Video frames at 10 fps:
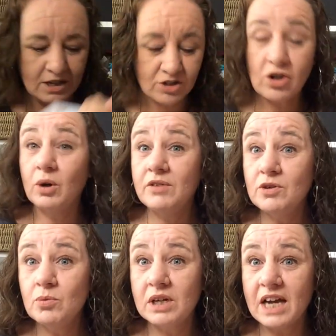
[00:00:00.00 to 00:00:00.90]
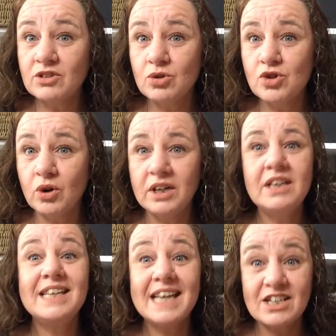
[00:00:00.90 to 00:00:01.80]
So if you would like to join,
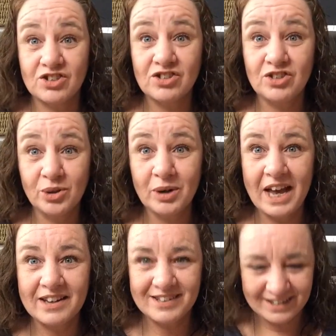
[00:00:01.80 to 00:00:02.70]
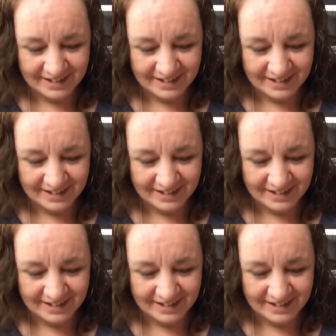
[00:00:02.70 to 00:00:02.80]
yes, do that.